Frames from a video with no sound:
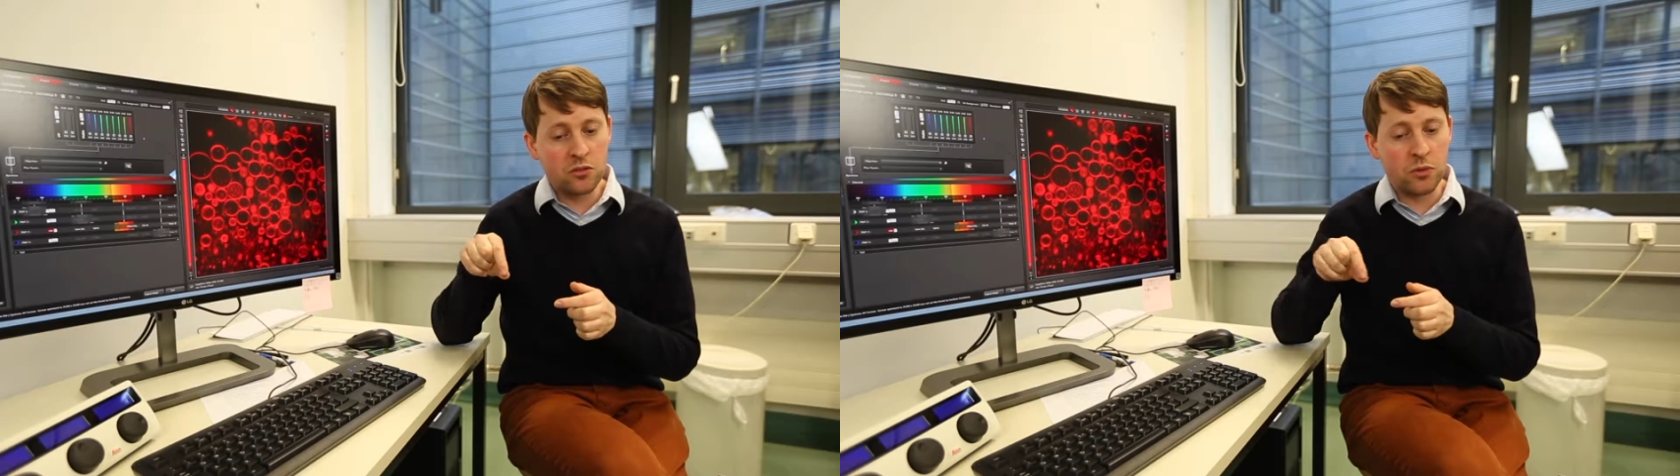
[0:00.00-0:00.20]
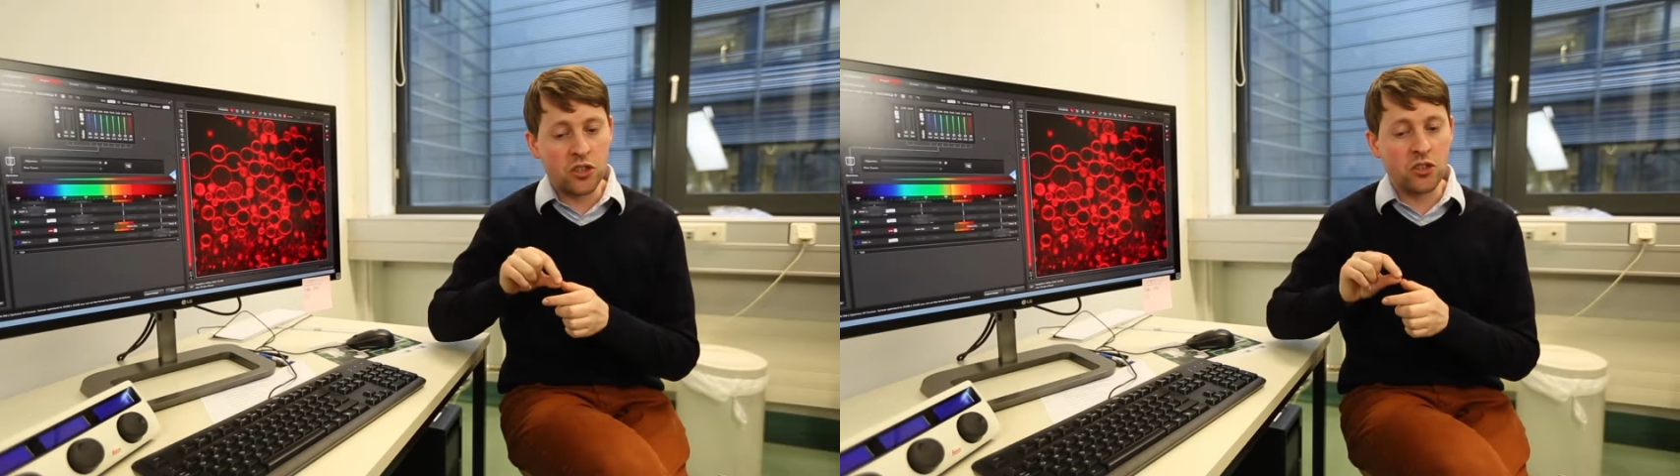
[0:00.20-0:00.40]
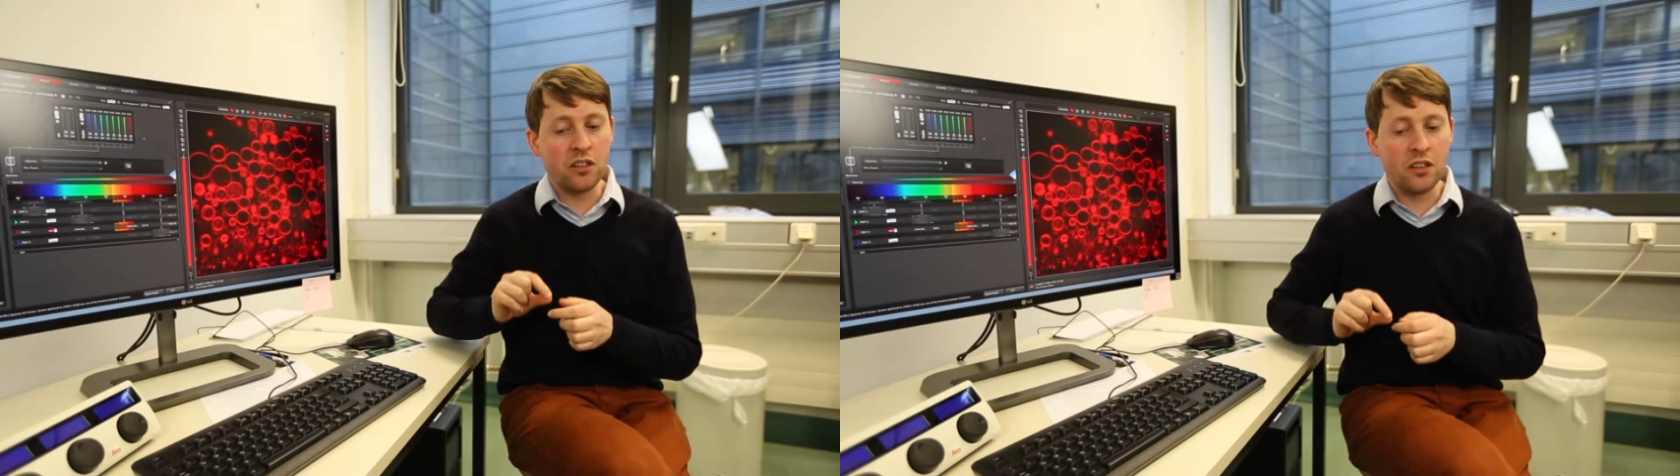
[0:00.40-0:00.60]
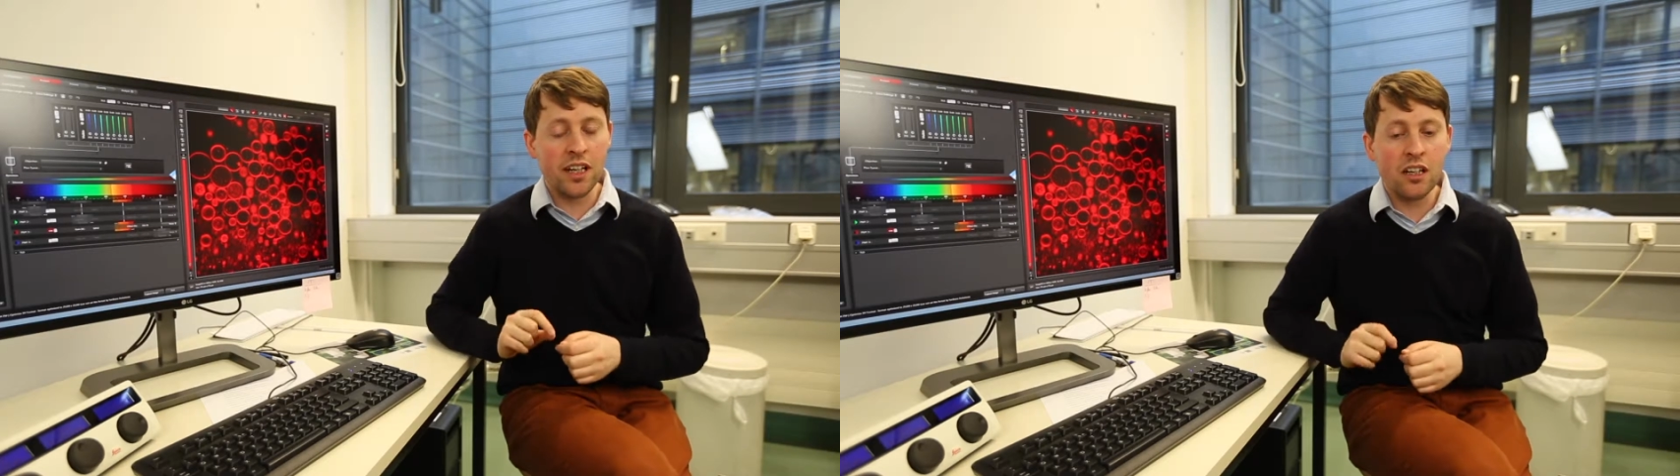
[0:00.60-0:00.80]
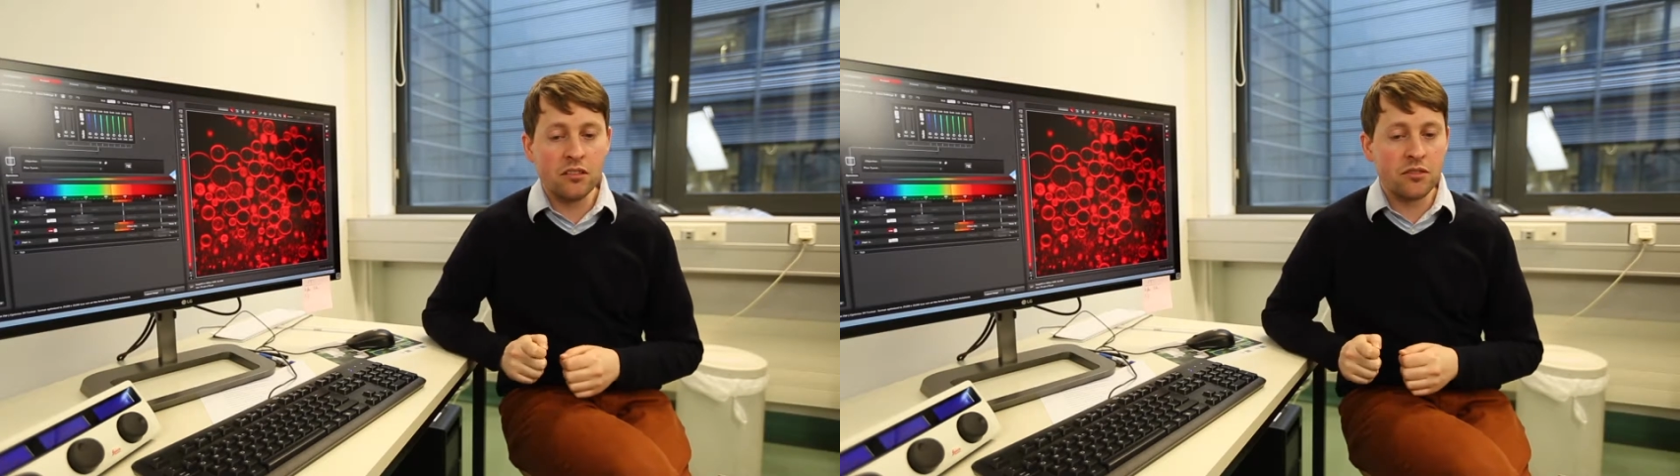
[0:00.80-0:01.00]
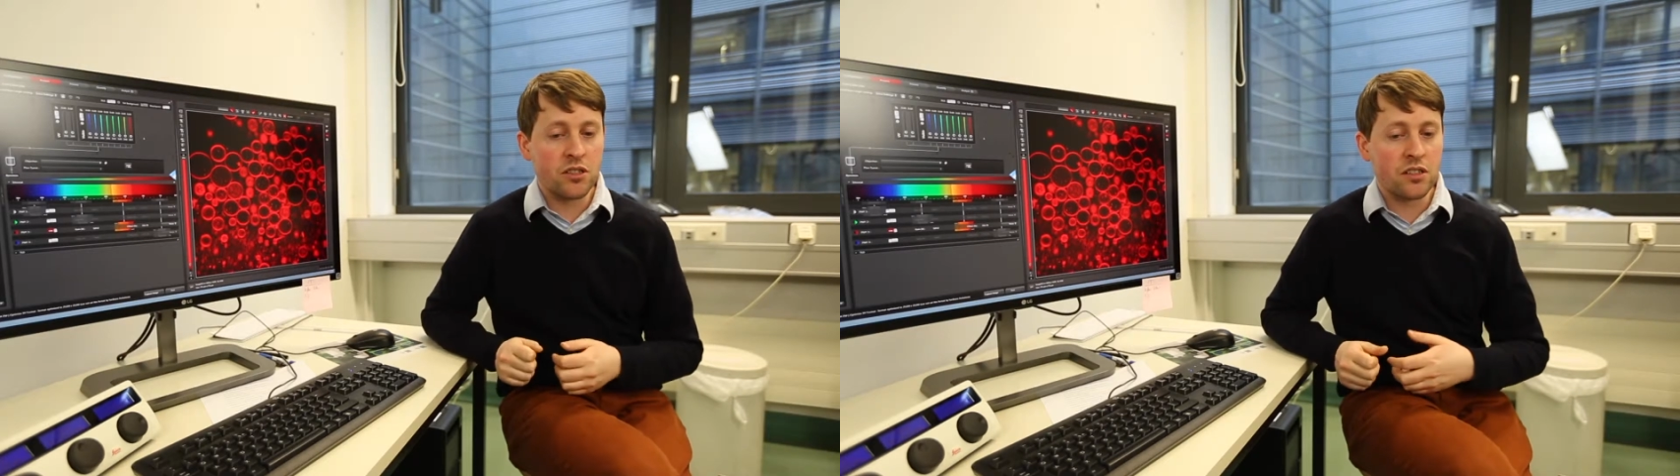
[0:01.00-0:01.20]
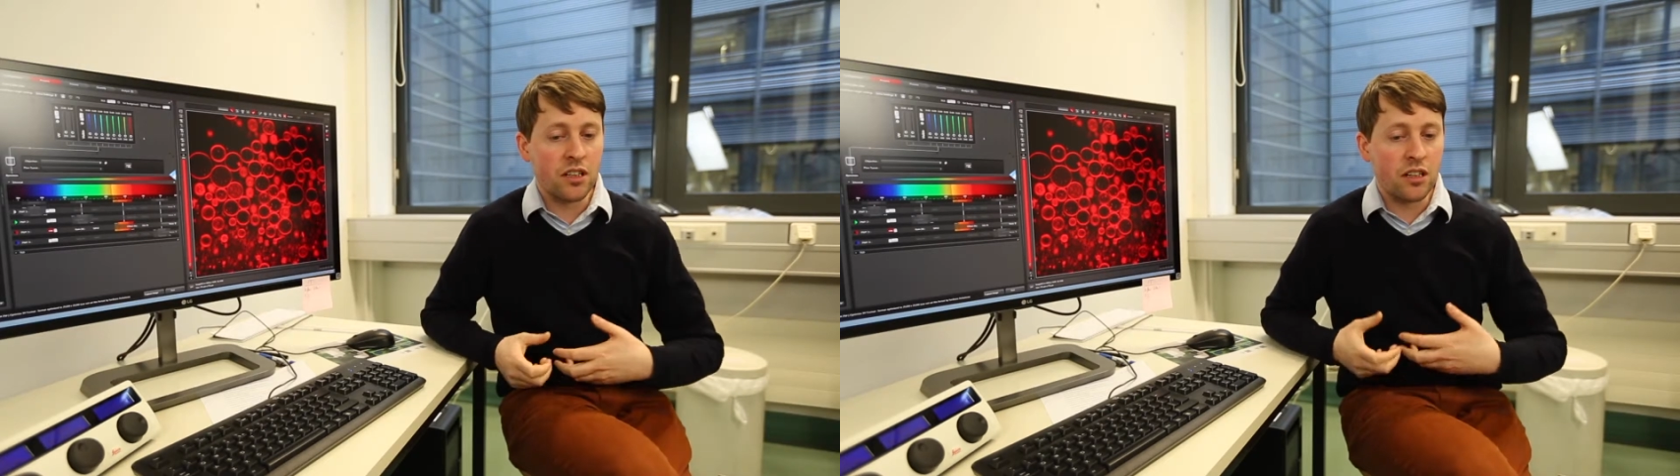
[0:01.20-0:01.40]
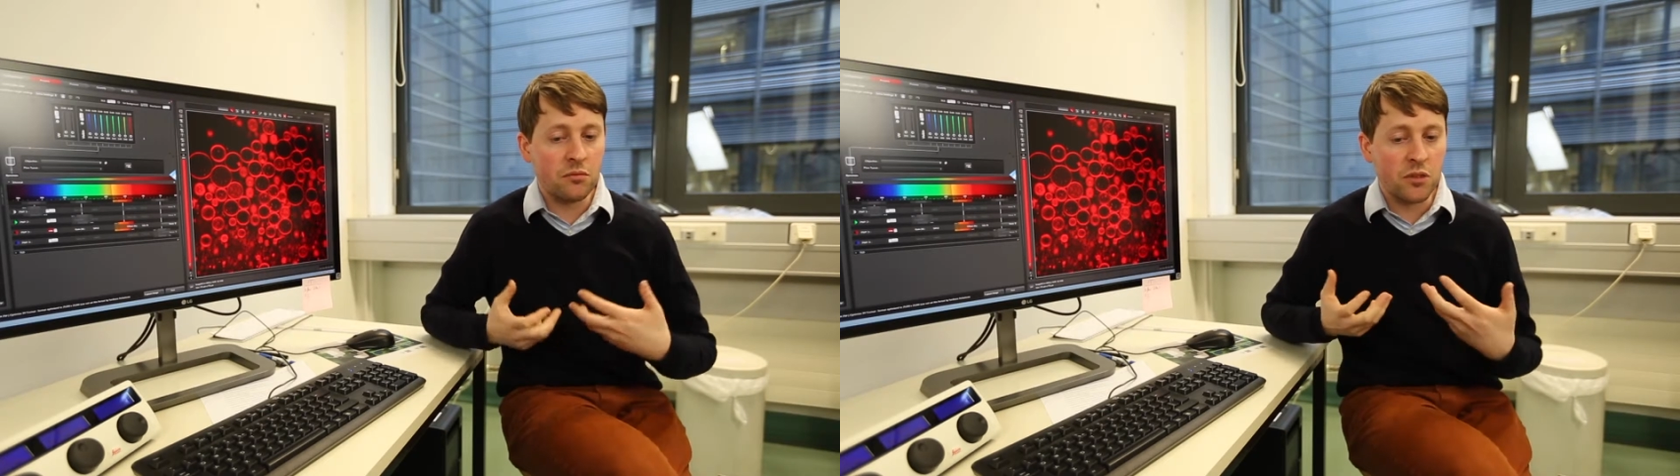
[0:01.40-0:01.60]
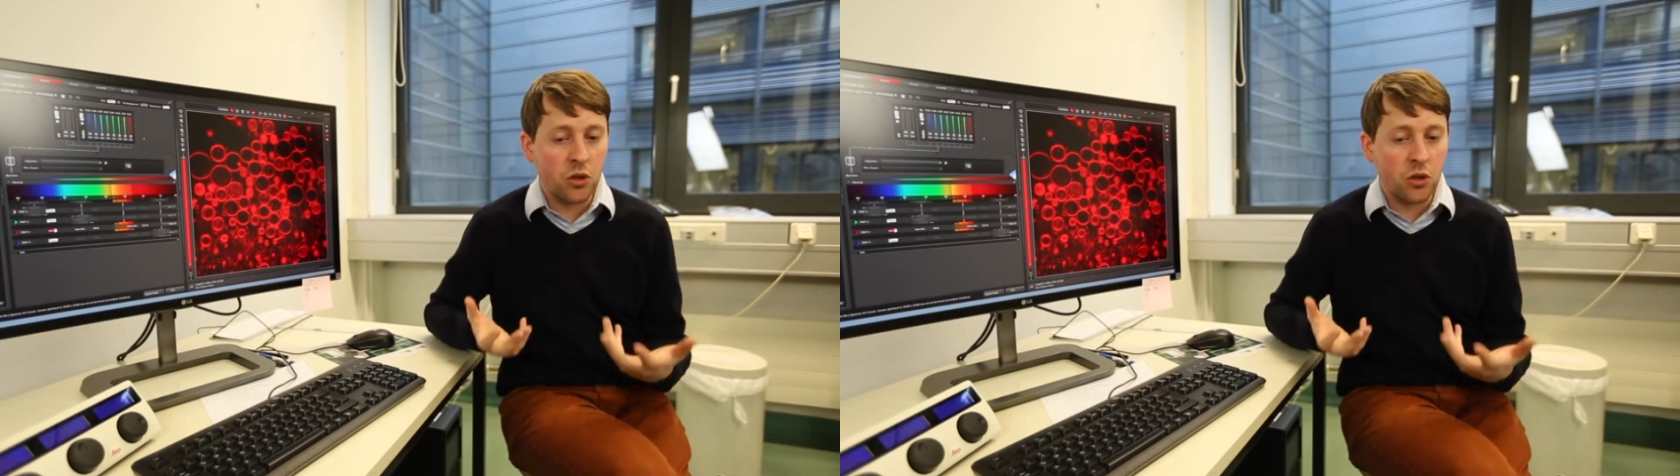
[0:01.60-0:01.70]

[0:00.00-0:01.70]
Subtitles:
which you can think of as the